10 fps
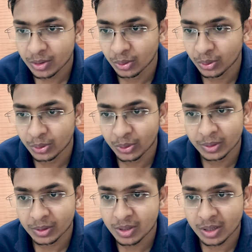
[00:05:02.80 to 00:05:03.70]
So you
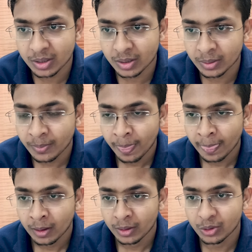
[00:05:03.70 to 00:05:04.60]
can just
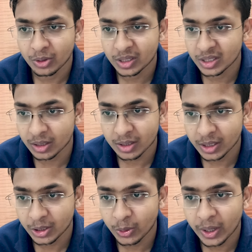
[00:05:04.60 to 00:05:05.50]
just
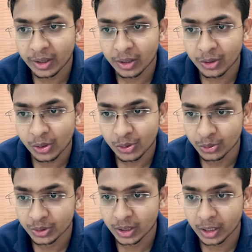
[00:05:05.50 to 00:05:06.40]
need to enter your
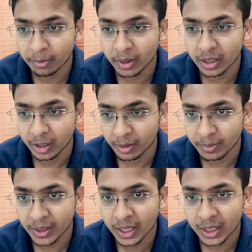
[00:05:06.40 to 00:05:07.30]
username and
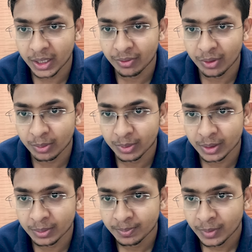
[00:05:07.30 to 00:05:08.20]
API key from
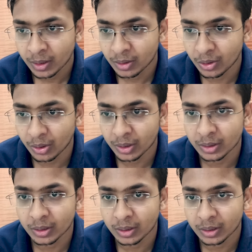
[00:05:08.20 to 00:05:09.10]

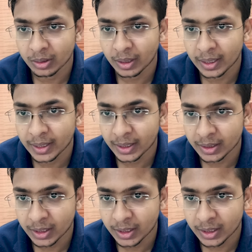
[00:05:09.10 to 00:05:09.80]
your Elegant